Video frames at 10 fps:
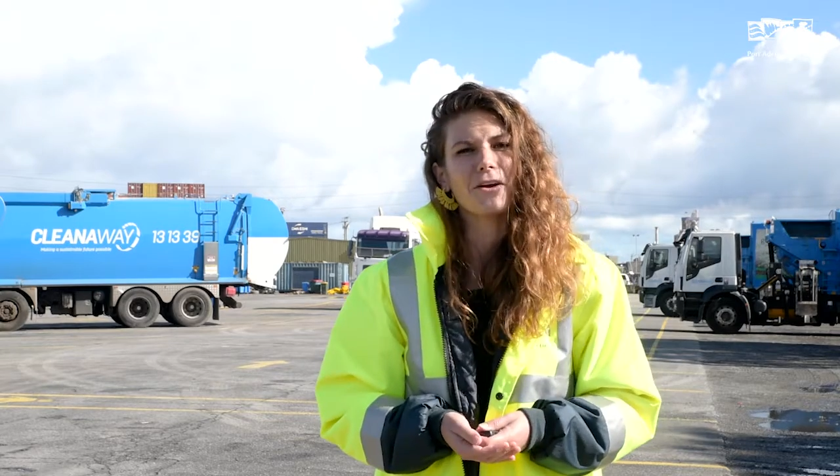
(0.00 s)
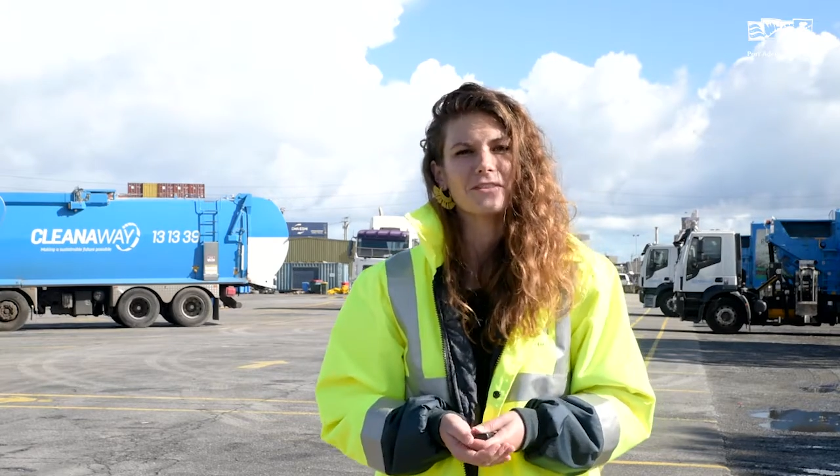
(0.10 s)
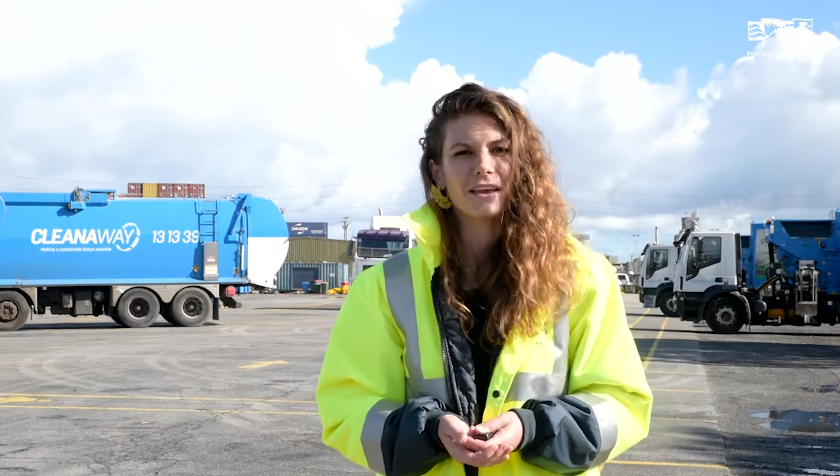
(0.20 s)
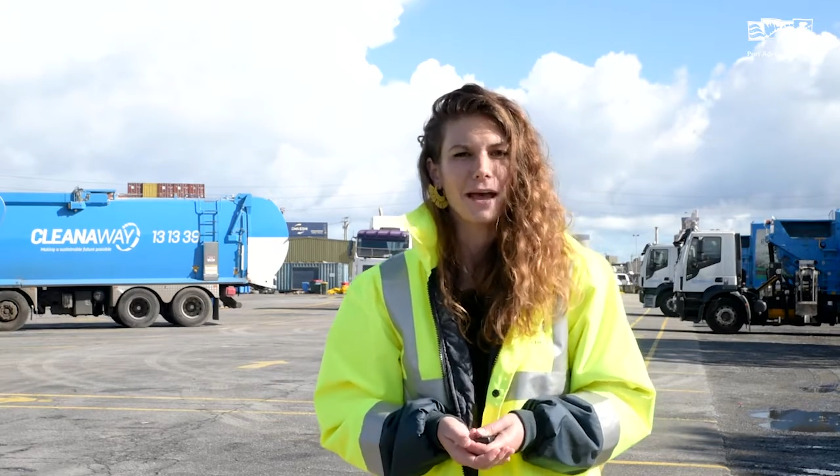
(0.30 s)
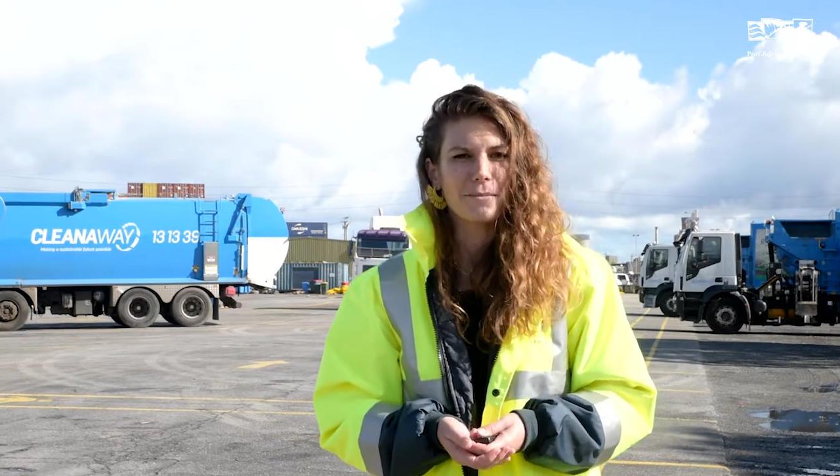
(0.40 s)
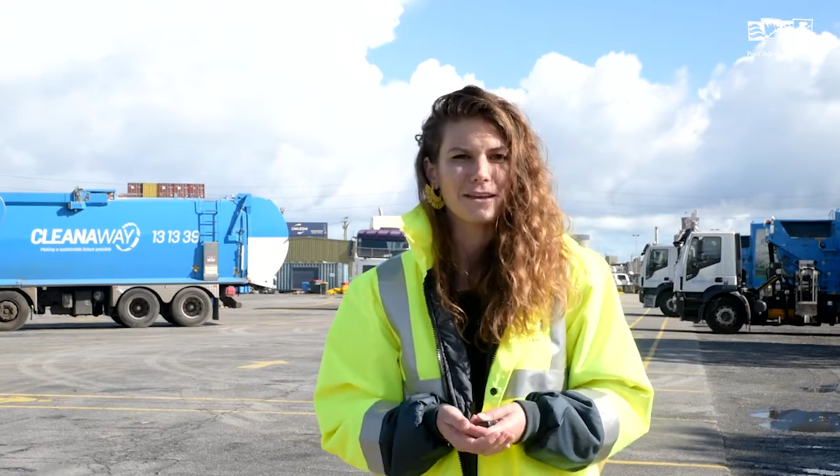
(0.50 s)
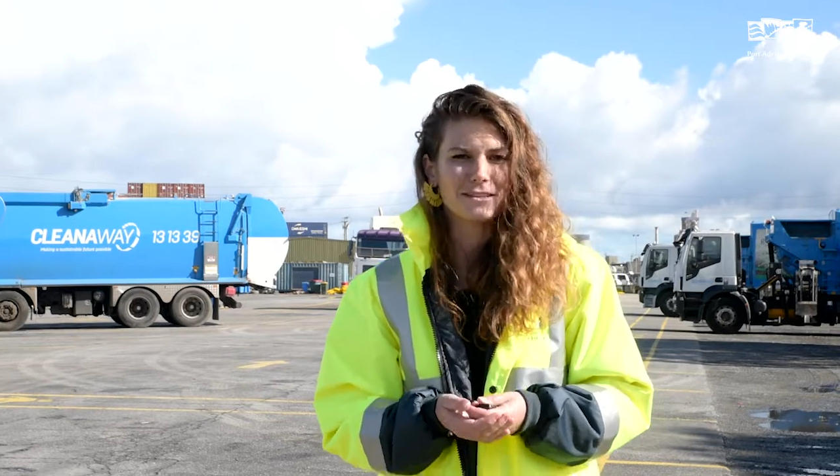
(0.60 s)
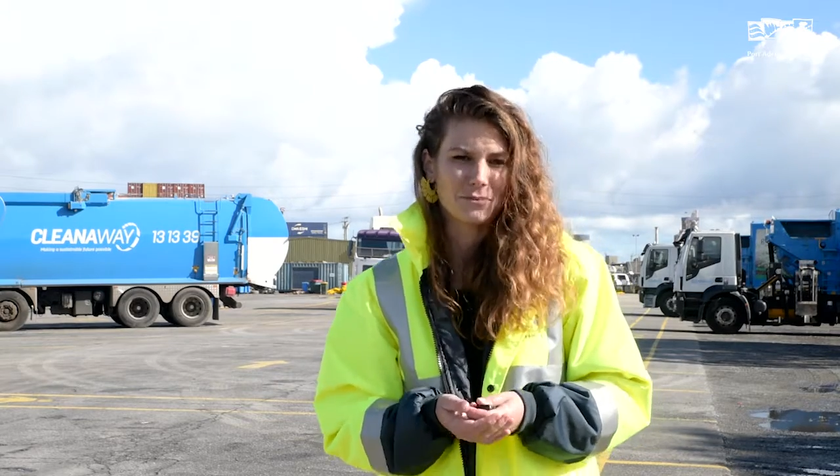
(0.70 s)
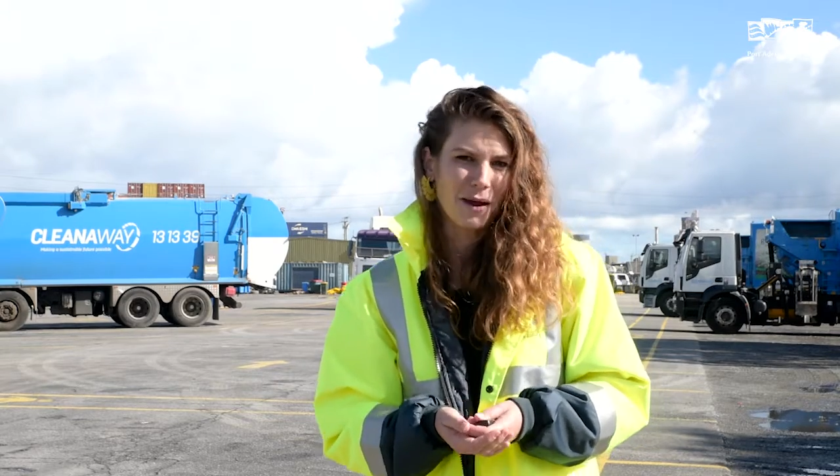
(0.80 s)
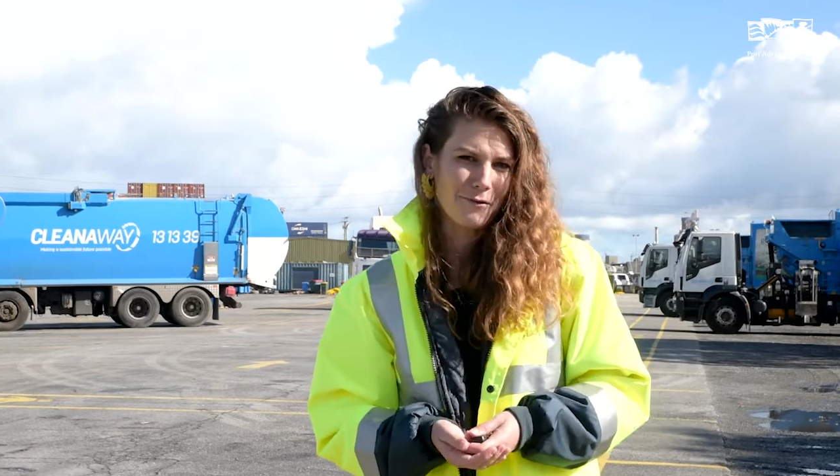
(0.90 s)
over the coming
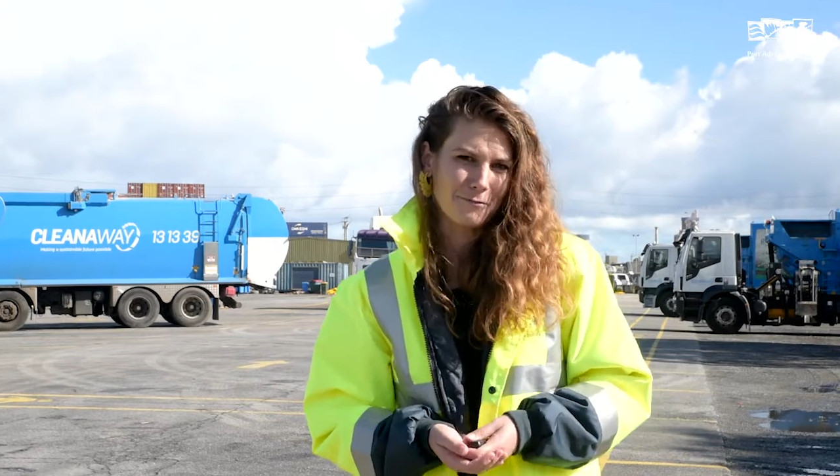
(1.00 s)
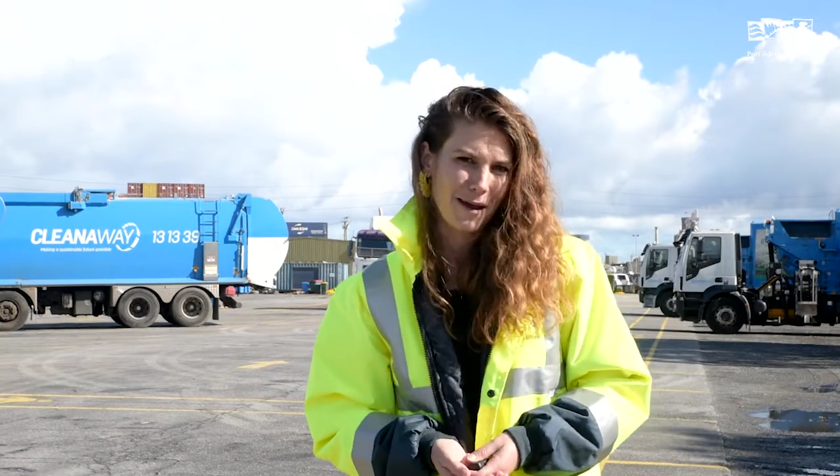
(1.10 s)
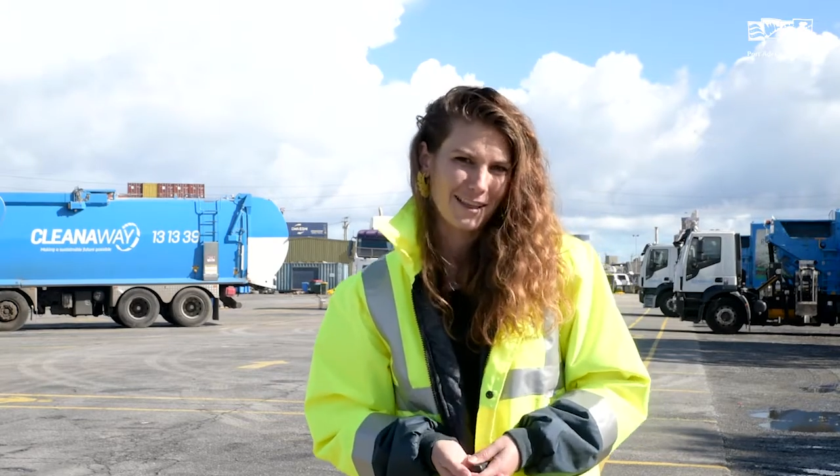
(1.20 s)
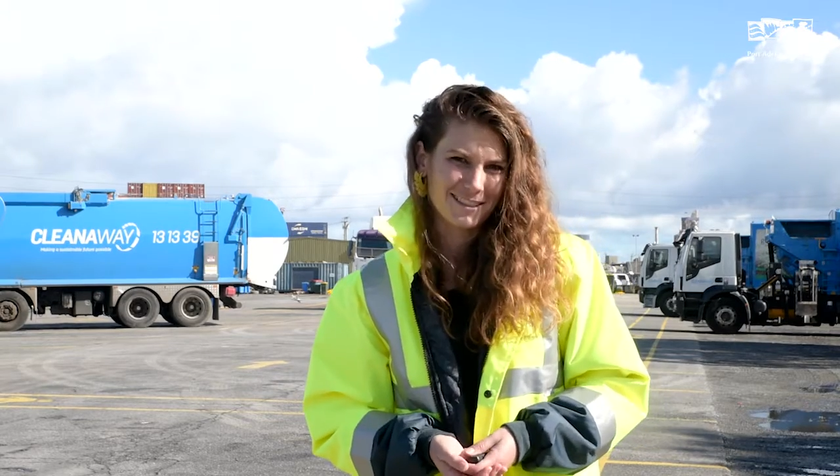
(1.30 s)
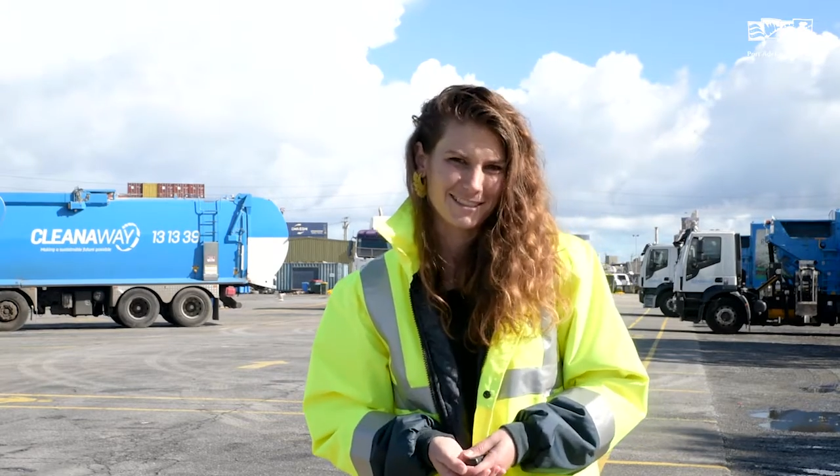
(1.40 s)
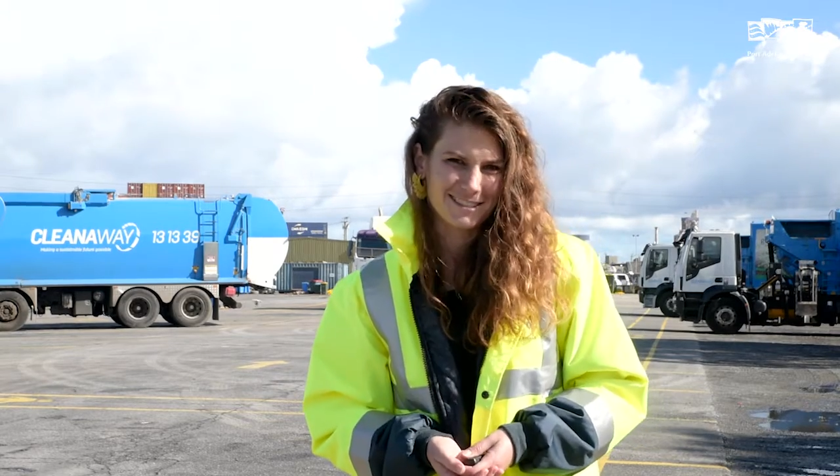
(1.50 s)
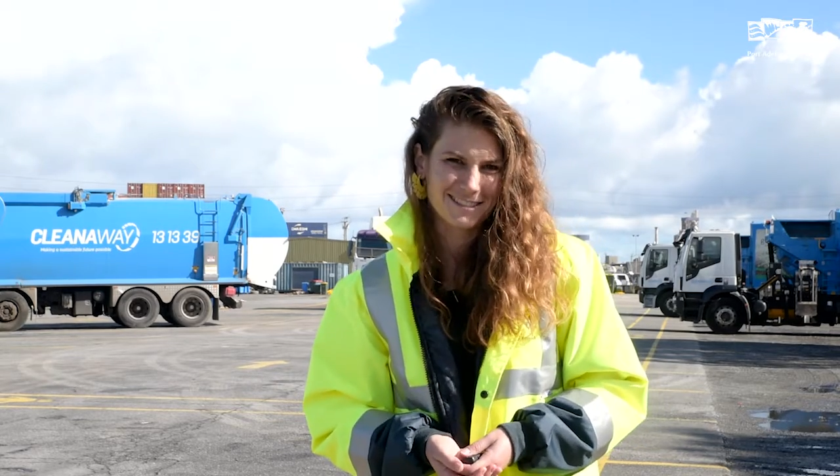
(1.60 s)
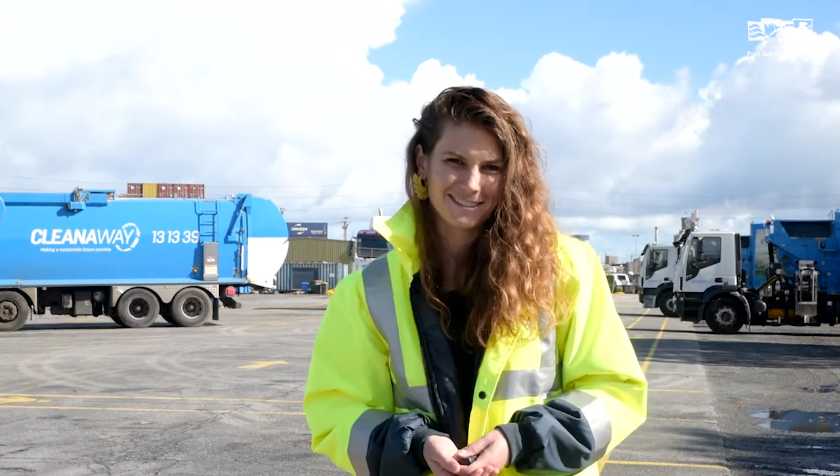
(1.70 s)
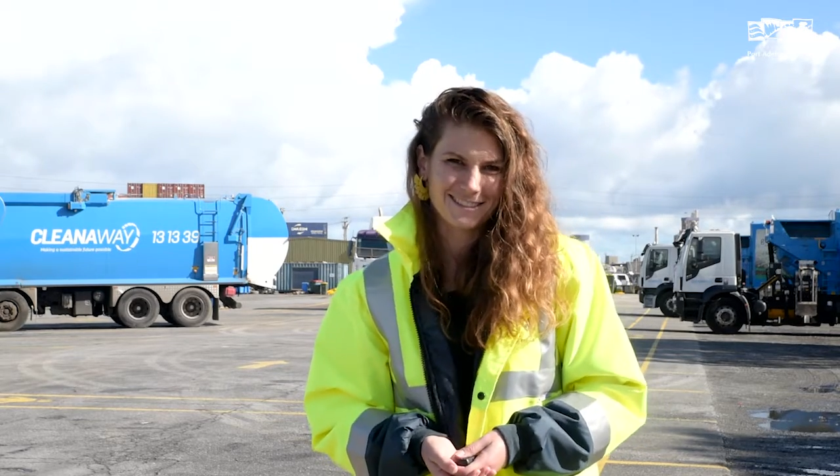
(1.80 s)
12 months.